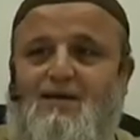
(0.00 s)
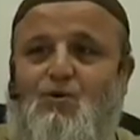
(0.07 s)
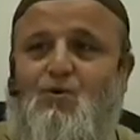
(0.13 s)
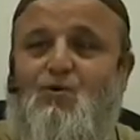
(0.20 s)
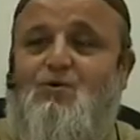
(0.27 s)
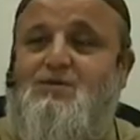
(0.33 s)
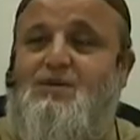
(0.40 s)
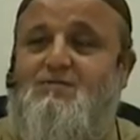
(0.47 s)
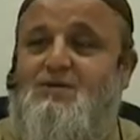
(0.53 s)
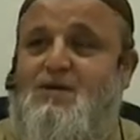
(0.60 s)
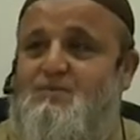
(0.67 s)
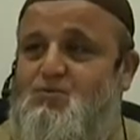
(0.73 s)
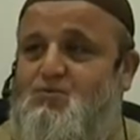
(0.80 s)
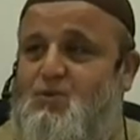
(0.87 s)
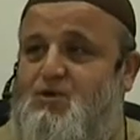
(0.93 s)
Or
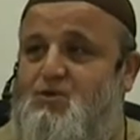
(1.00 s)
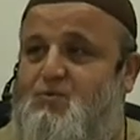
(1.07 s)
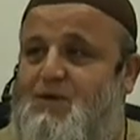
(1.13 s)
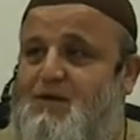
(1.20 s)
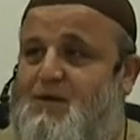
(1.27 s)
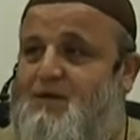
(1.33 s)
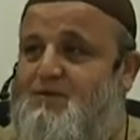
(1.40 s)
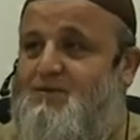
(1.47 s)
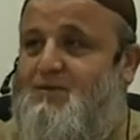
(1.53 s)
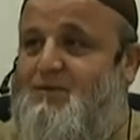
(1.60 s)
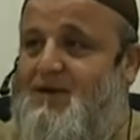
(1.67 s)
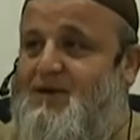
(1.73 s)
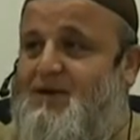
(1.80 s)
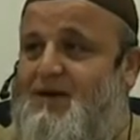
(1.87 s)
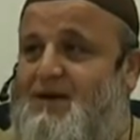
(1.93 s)
sometimes you wash one
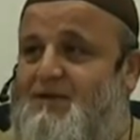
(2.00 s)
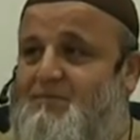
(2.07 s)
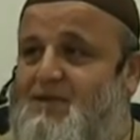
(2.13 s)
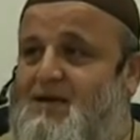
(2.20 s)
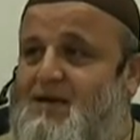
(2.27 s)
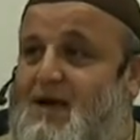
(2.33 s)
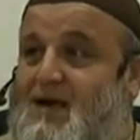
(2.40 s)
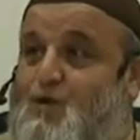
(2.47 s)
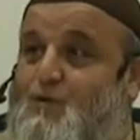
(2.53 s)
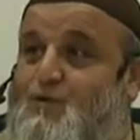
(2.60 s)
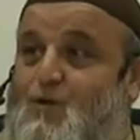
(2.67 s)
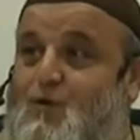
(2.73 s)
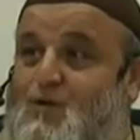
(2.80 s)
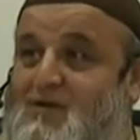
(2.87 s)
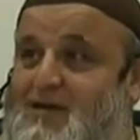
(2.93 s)
arm and you
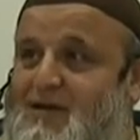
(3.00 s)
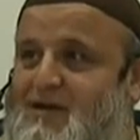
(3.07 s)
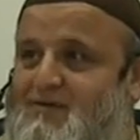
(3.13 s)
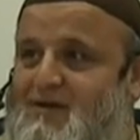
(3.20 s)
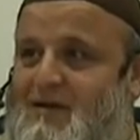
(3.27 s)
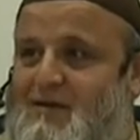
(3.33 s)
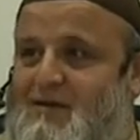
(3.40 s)
forgot the other one.